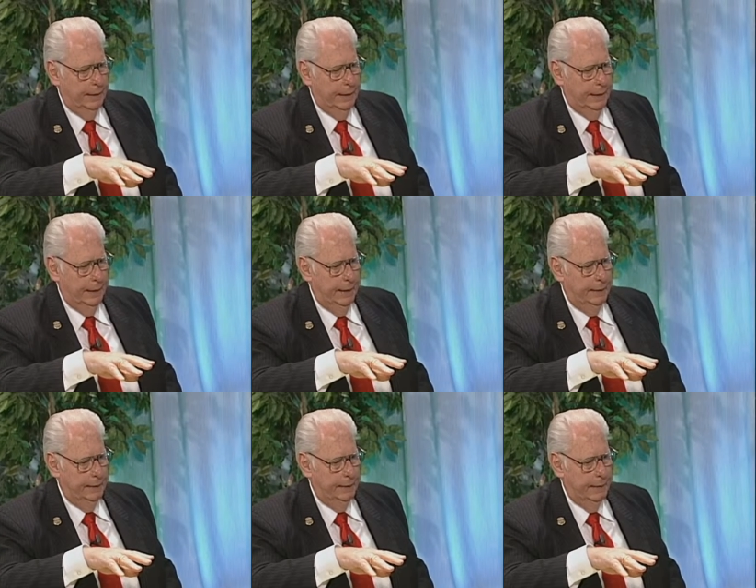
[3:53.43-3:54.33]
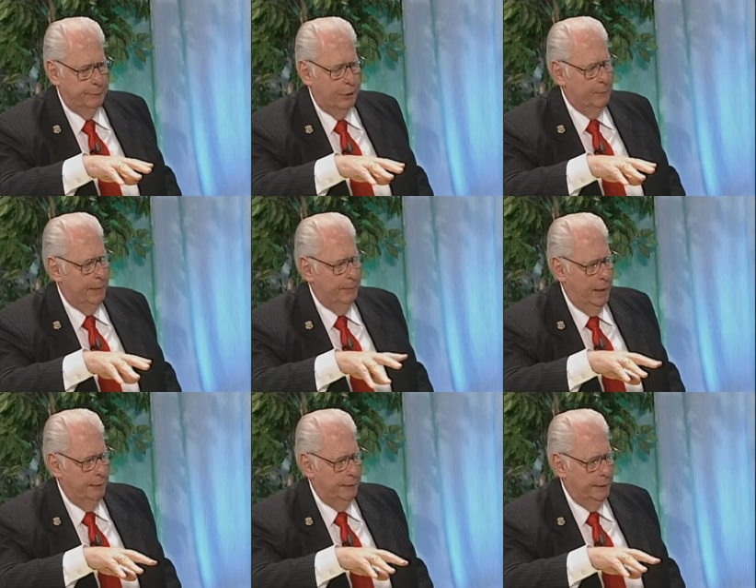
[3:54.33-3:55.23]
and they was talking about
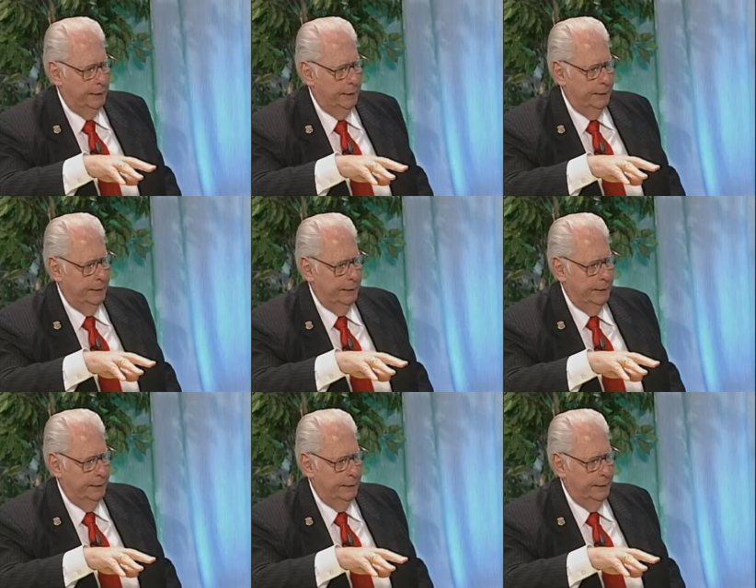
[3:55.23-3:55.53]
poverty.